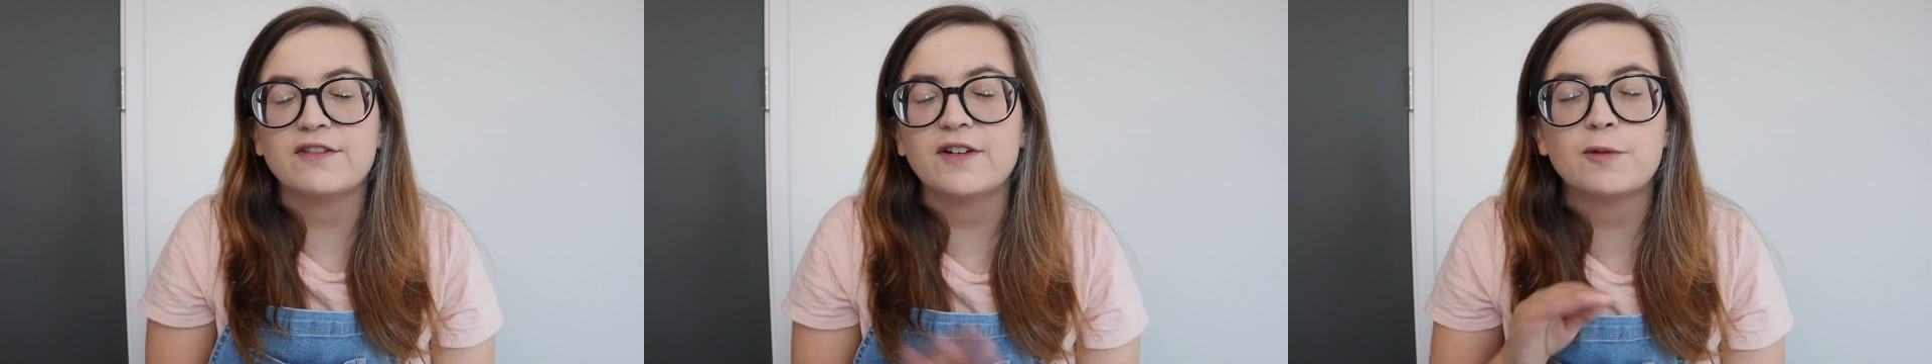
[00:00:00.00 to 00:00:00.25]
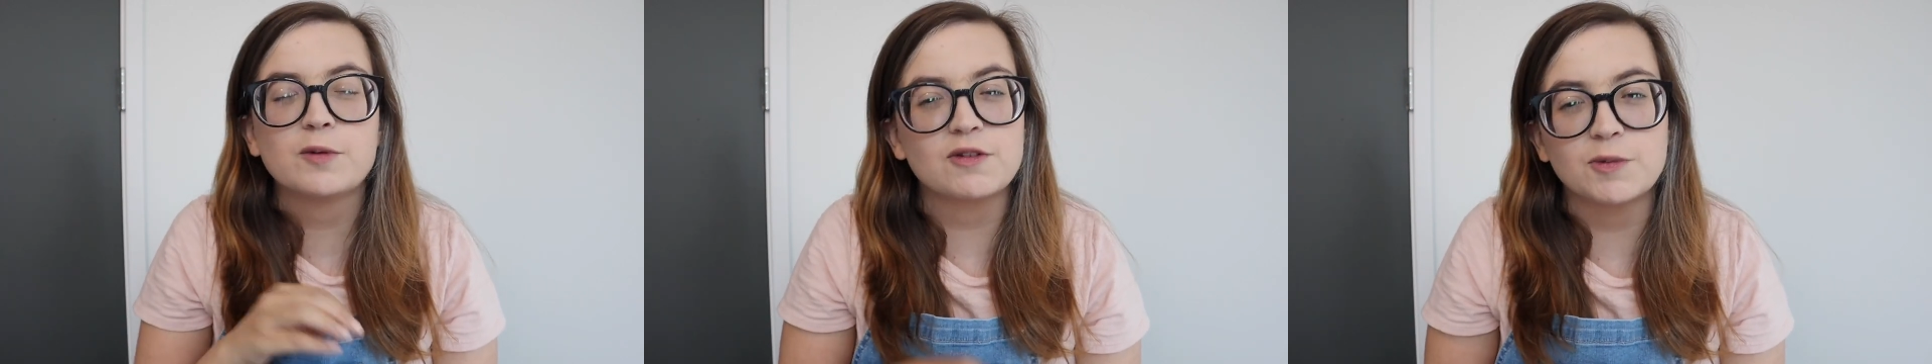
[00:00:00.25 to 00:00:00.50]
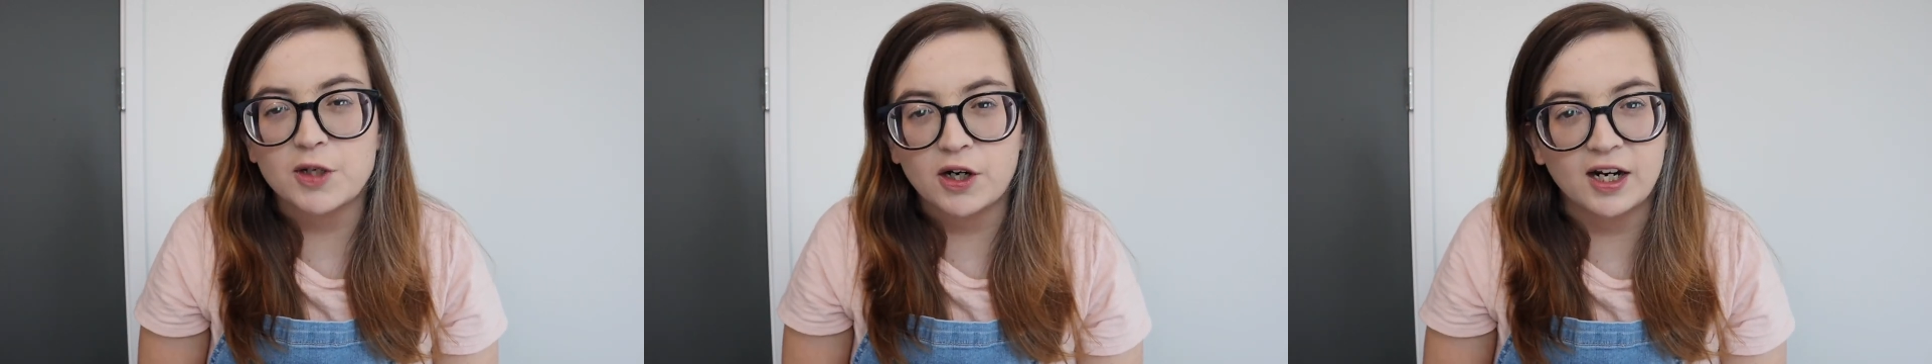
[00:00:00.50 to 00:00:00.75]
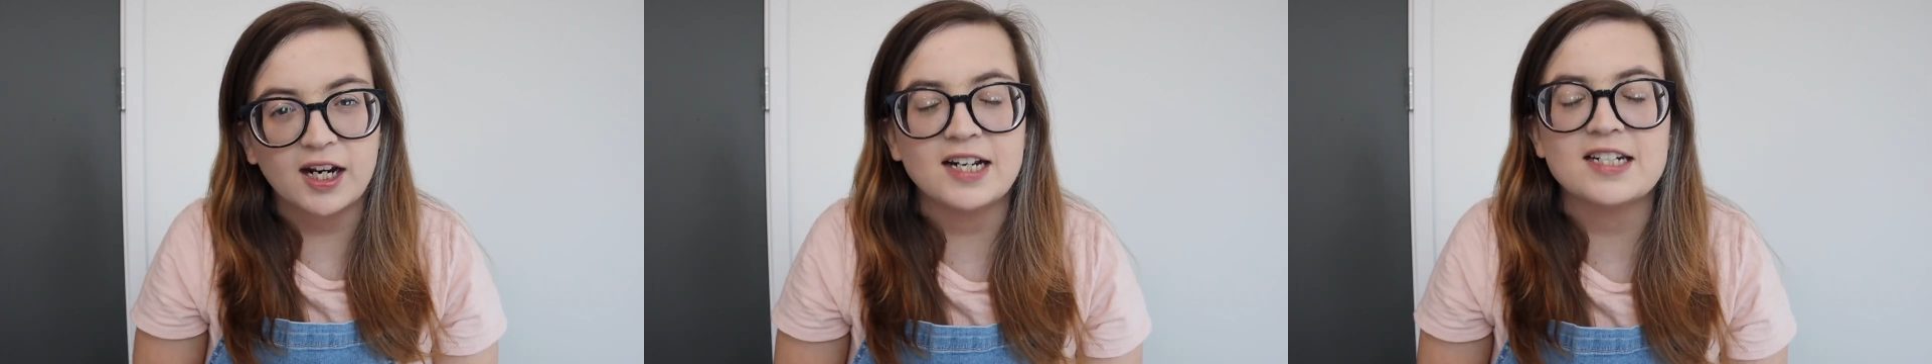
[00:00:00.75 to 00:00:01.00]
If it was from
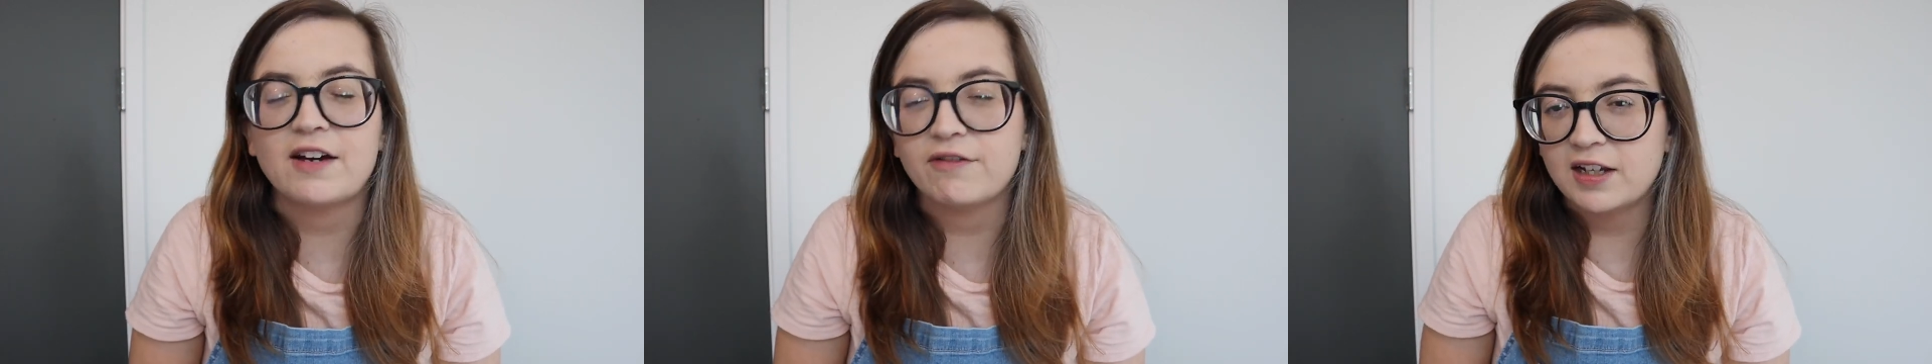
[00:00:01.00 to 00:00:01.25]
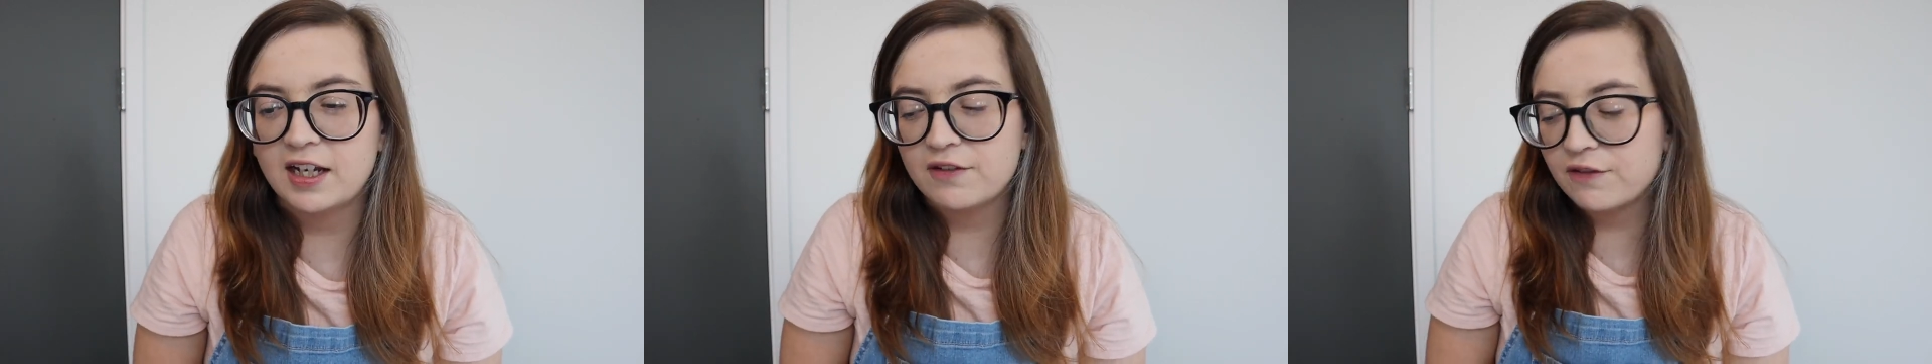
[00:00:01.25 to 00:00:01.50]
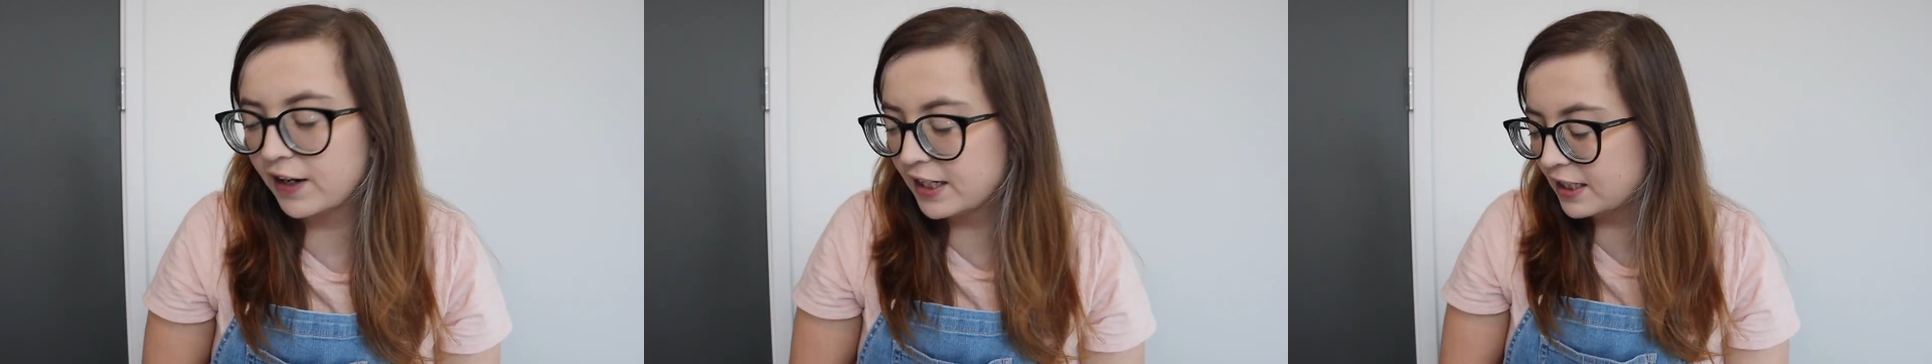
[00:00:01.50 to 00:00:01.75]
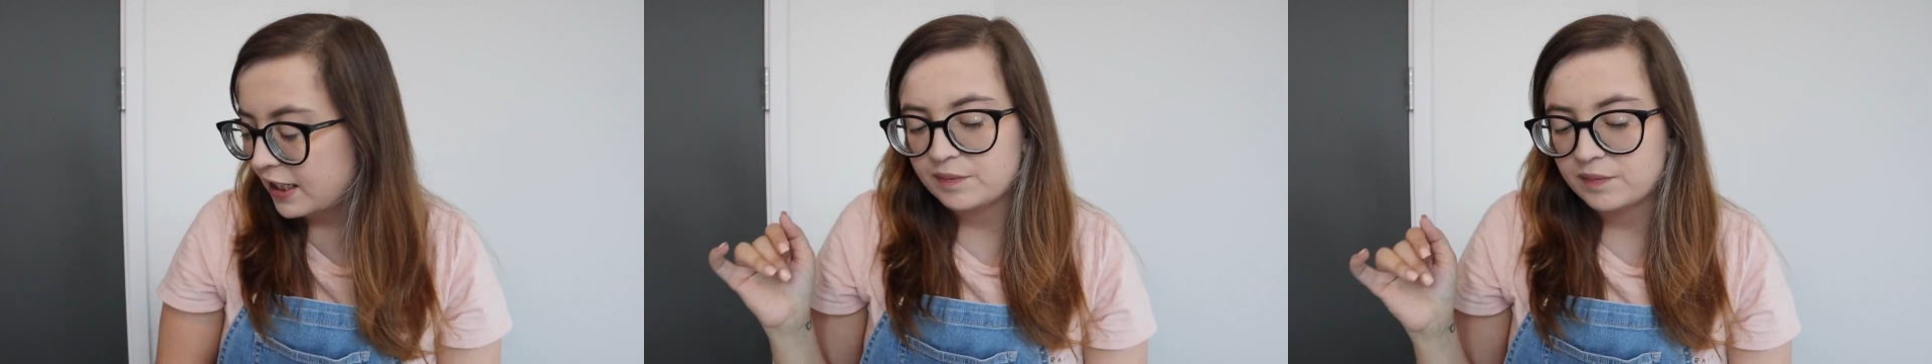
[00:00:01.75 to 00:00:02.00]
Target, I definitely can
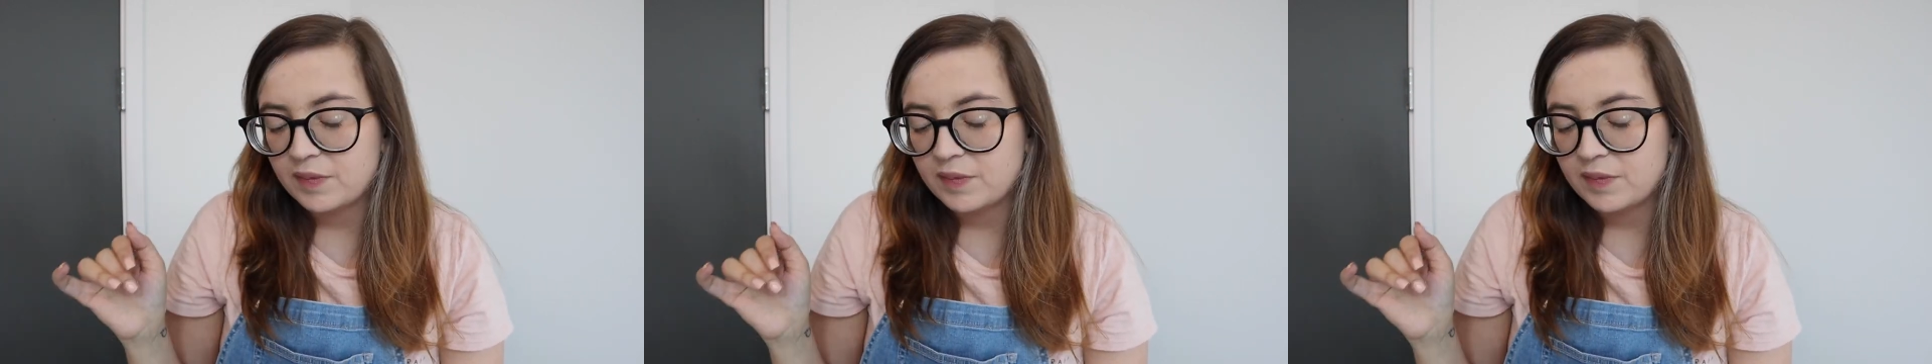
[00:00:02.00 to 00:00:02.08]
find it.